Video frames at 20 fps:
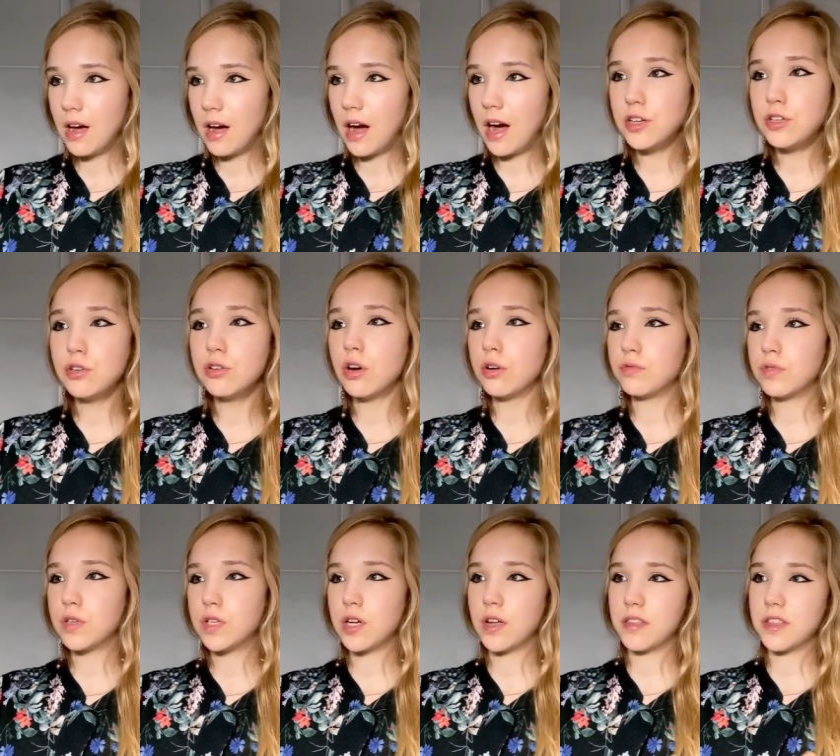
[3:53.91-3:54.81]
I do not
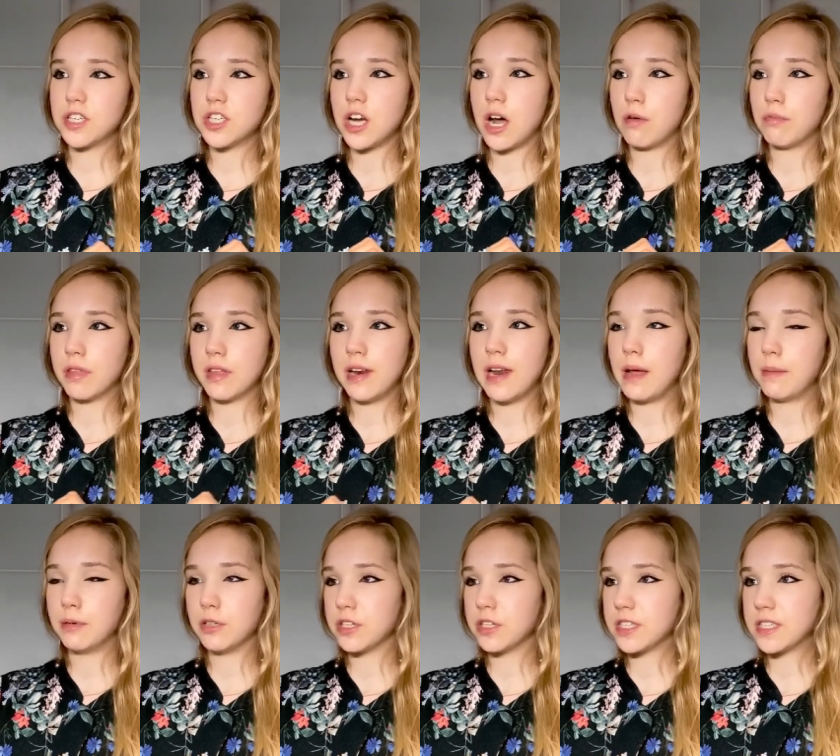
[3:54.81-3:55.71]
return the jar with the
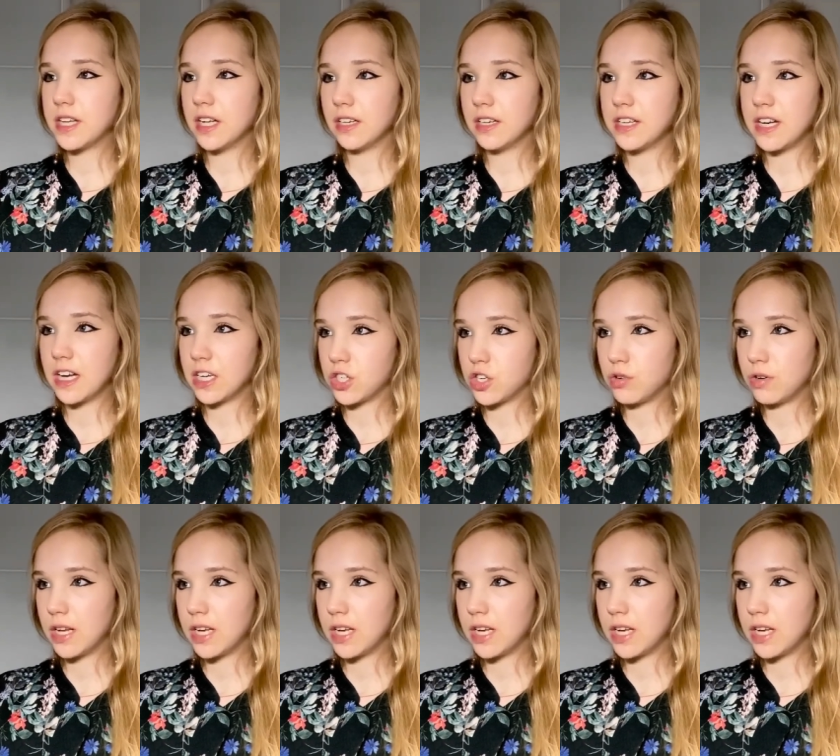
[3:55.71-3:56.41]
label still attached to